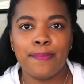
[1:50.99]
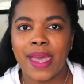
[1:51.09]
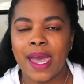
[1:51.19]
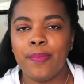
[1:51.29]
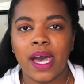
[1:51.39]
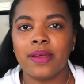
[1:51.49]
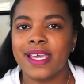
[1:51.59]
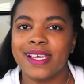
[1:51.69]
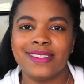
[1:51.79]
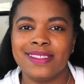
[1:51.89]
map out
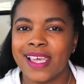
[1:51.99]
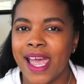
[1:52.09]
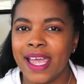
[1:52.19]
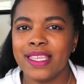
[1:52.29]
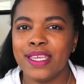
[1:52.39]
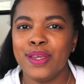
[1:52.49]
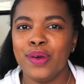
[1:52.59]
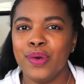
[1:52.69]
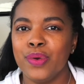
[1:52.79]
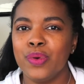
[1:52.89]
exactly
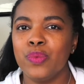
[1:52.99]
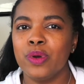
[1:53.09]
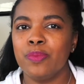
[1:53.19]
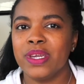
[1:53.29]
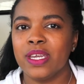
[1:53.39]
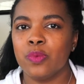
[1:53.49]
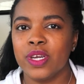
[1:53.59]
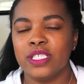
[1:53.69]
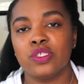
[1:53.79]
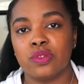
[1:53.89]
who will be
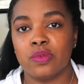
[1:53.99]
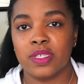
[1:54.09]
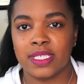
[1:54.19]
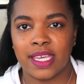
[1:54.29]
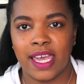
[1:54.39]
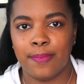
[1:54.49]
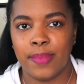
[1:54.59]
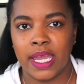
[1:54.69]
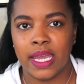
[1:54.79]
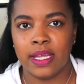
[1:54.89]
reached through this
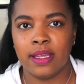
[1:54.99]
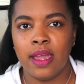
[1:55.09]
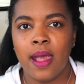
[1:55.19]
campaign.